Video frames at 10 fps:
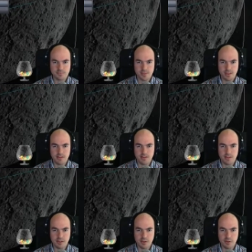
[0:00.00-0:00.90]

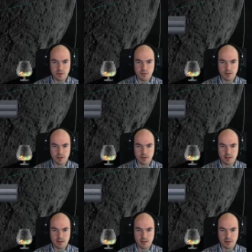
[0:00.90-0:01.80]
Unset you as target.
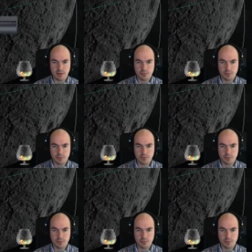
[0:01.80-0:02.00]
Thank you.